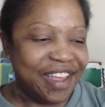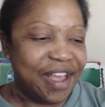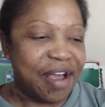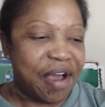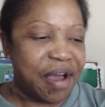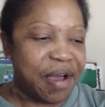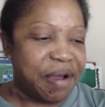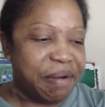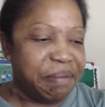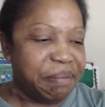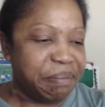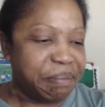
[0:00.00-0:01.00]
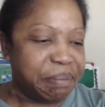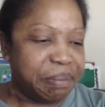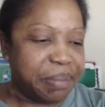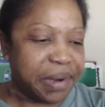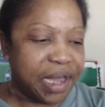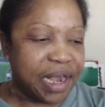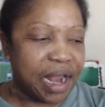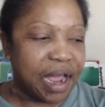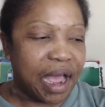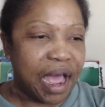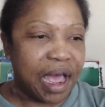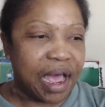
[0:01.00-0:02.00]
But
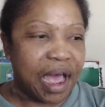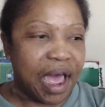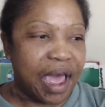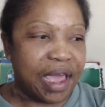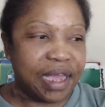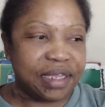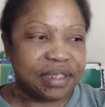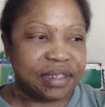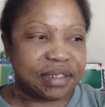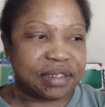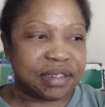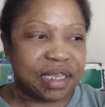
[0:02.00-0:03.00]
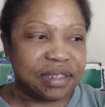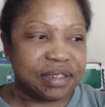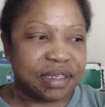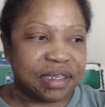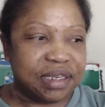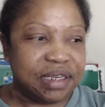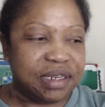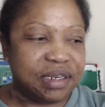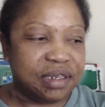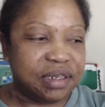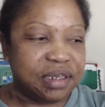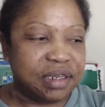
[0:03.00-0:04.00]
I tend to eat
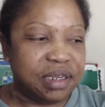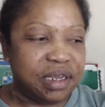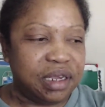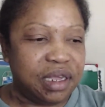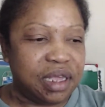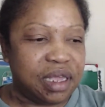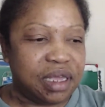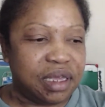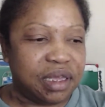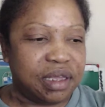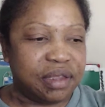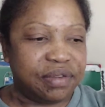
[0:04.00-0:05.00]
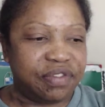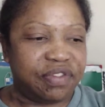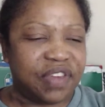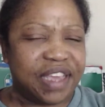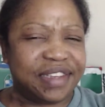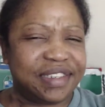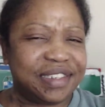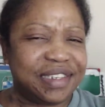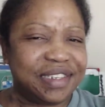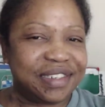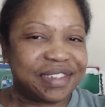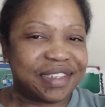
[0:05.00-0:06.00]
in
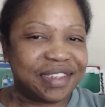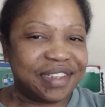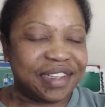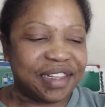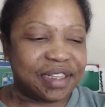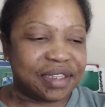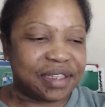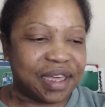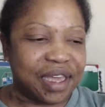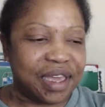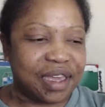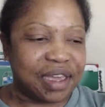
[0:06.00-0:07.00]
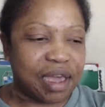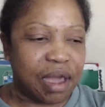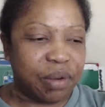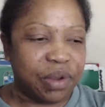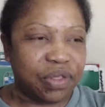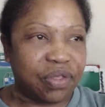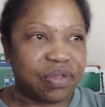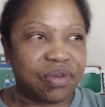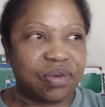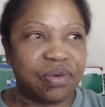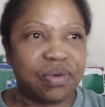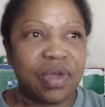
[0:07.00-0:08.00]
phases. Like I went
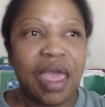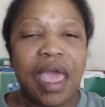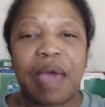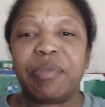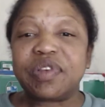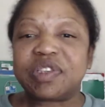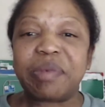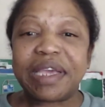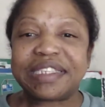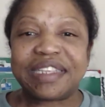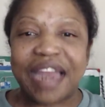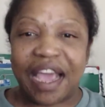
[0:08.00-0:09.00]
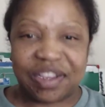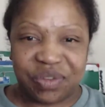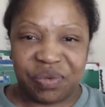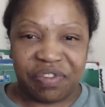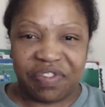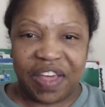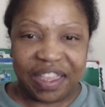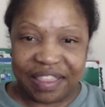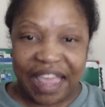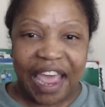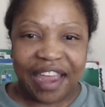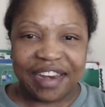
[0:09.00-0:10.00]
through, and most of my snacks reflect
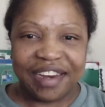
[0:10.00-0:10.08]
that.